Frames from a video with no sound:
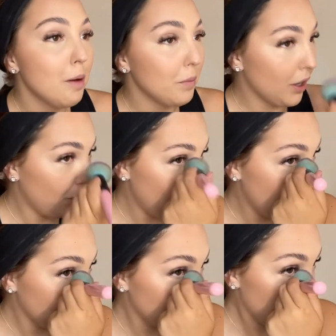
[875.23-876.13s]
But the
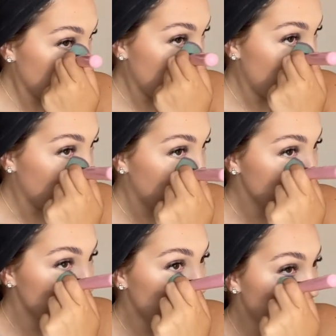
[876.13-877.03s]
fact now
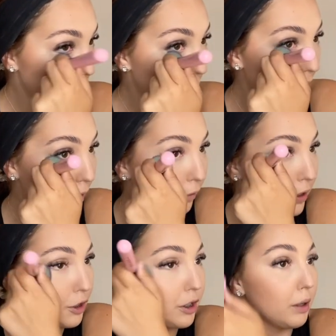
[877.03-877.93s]
is that their
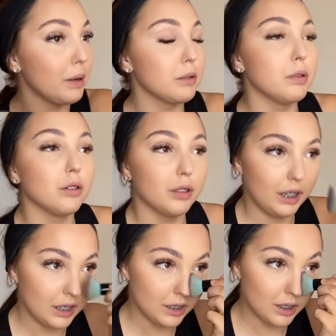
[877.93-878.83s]
friendship has been on
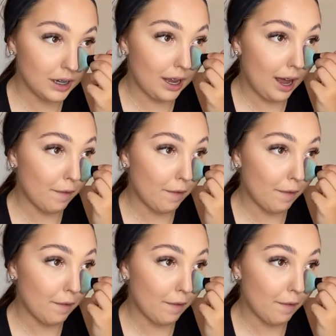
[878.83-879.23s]
the internet,